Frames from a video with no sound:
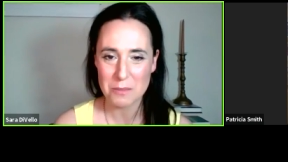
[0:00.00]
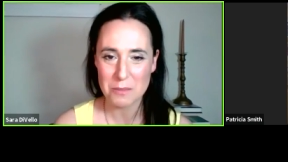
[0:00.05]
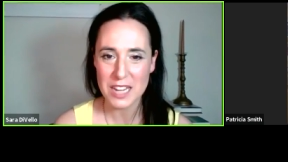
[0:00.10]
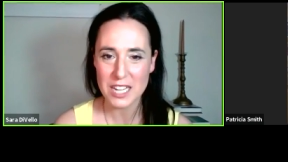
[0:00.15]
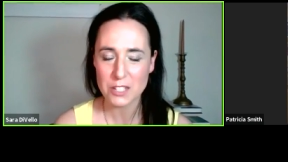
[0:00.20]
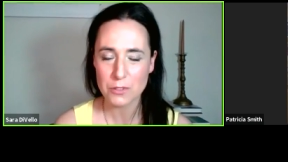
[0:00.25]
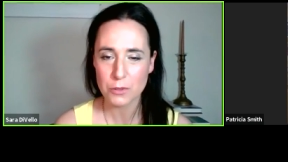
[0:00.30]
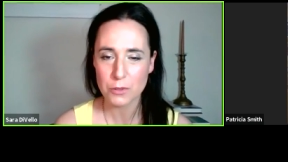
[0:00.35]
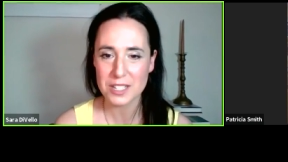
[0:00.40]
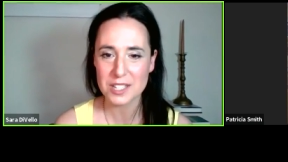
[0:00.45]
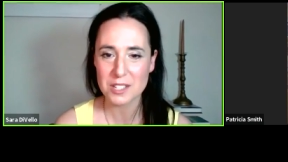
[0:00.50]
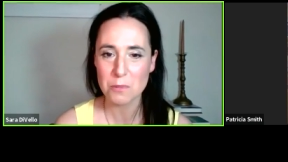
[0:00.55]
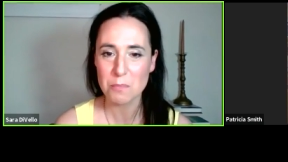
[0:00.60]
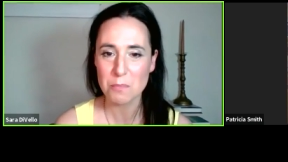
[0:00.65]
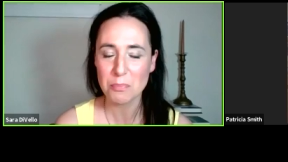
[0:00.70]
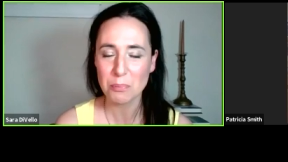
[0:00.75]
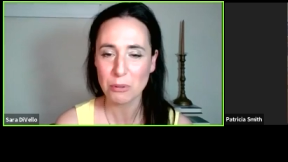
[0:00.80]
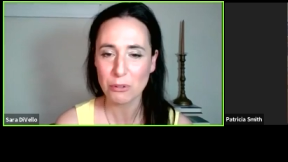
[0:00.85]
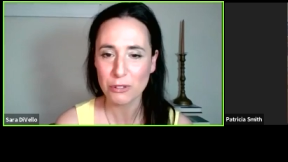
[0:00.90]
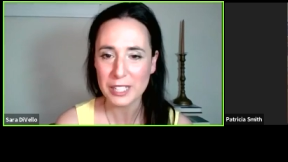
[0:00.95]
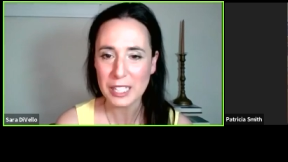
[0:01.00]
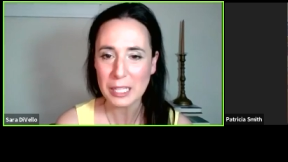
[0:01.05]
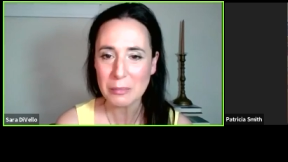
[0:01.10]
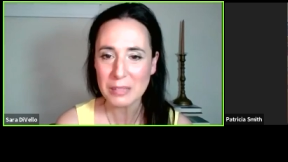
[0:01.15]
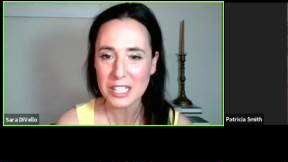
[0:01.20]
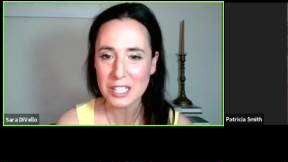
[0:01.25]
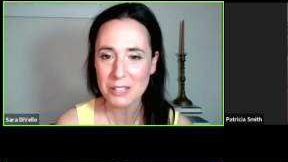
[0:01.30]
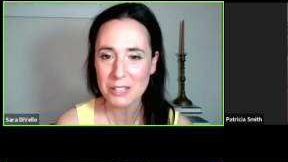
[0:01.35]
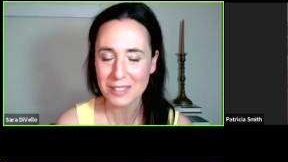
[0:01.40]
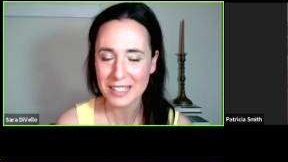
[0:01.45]
makes for a
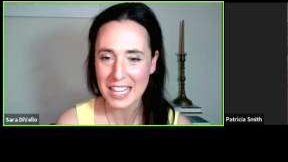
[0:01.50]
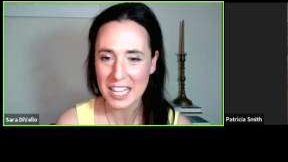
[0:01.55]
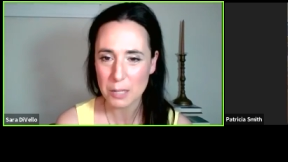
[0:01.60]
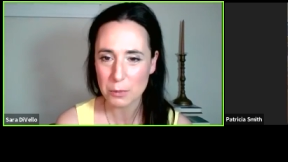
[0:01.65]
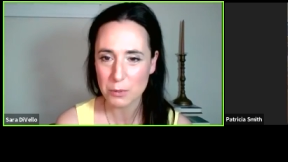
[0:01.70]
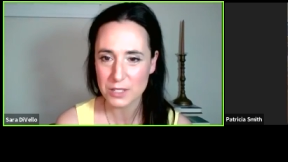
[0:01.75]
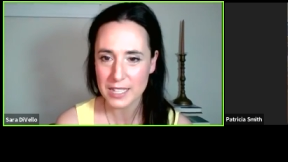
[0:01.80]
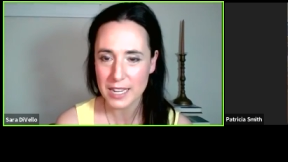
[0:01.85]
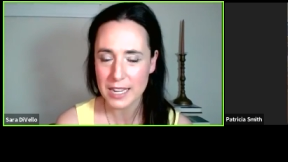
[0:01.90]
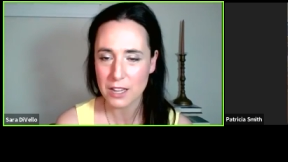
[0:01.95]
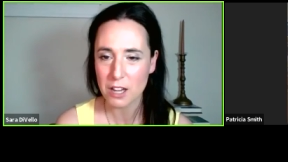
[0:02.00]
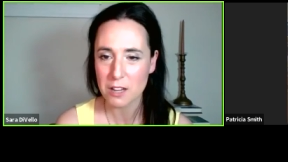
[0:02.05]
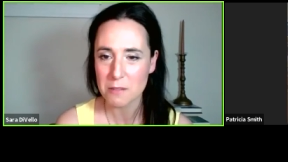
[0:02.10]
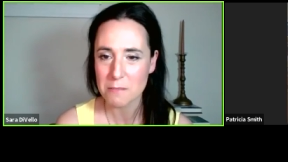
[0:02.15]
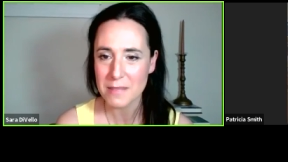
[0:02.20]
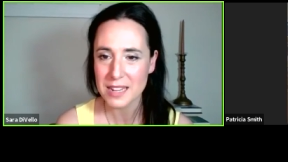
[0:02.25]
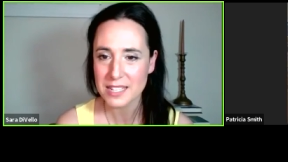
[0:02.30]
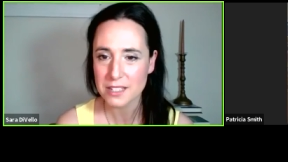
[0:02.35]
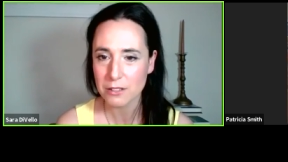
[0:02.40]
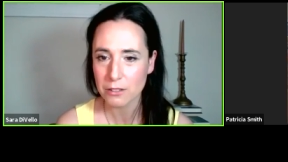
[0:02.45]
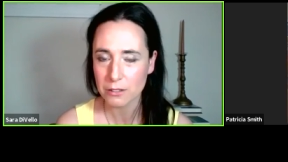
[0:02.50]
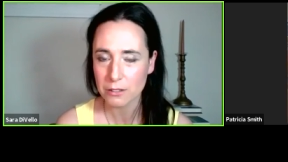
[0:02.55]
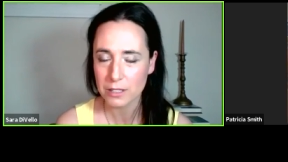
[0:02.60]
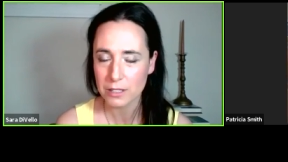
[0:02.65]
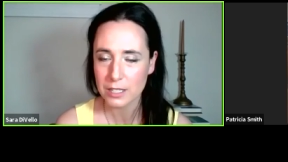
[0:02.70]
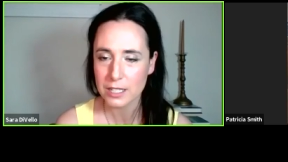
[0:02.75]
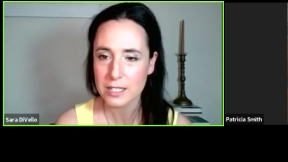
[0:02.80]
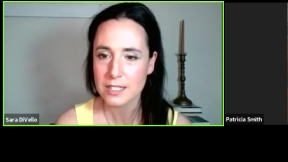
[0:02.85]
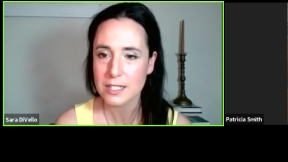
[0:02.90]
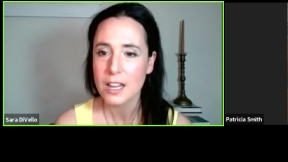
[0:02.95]
supremely relatable take on mental
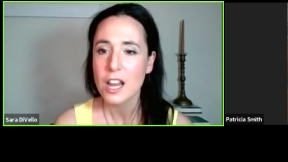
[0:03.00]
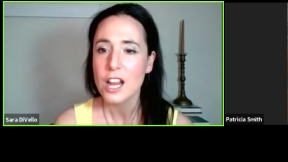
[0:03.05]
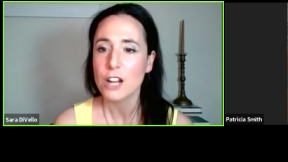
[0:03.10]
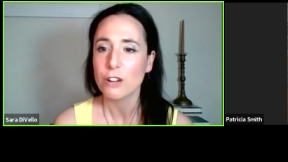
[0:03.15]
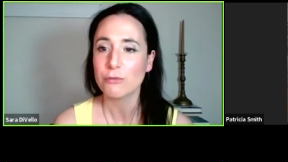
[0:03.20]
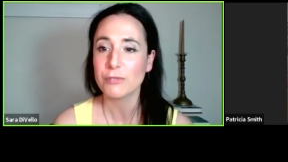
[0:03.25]
illness.